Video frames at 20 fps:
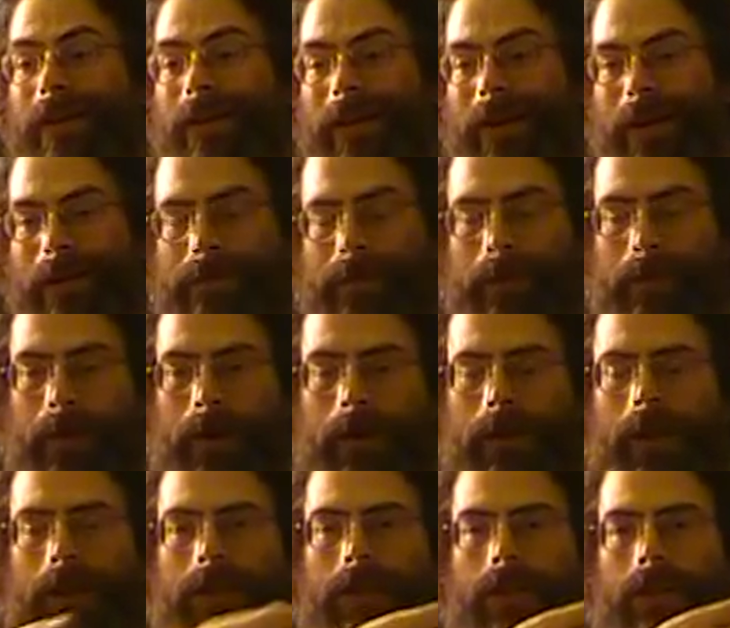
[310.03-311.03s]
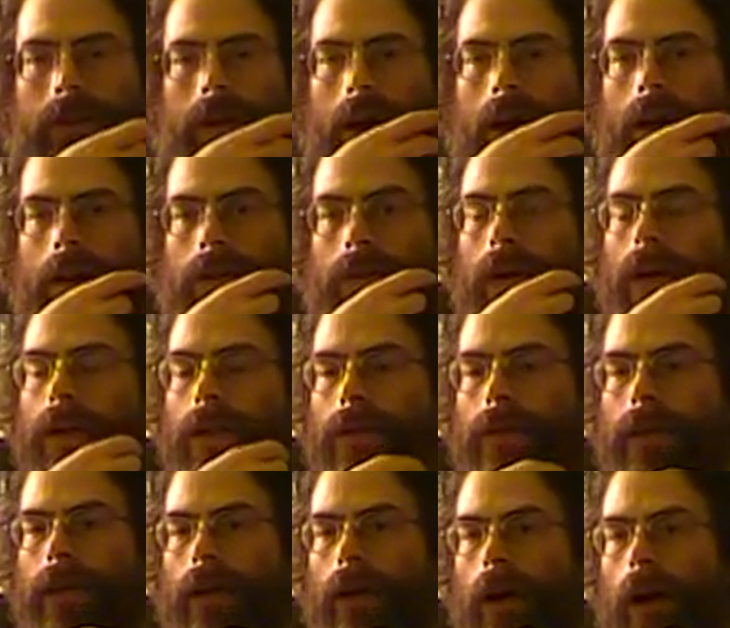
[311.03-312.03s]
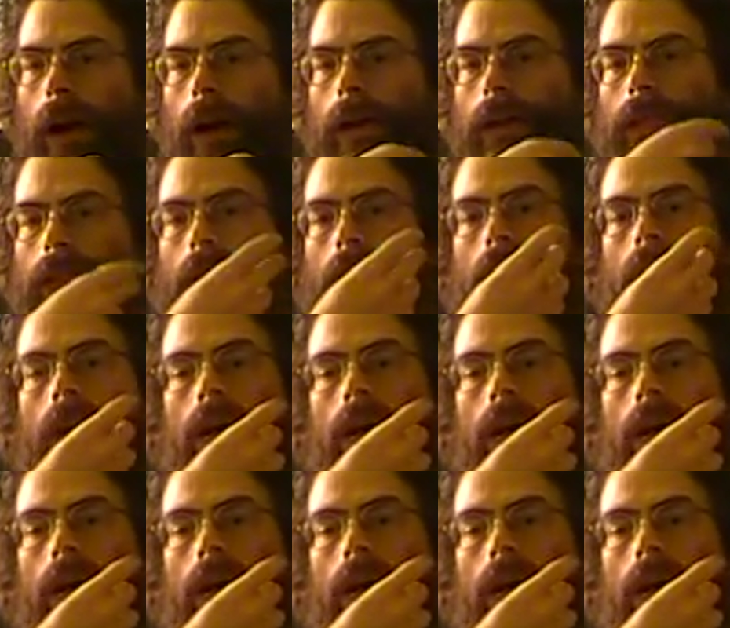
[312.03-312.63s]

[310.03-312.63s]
him to purchase uh, treachery cards,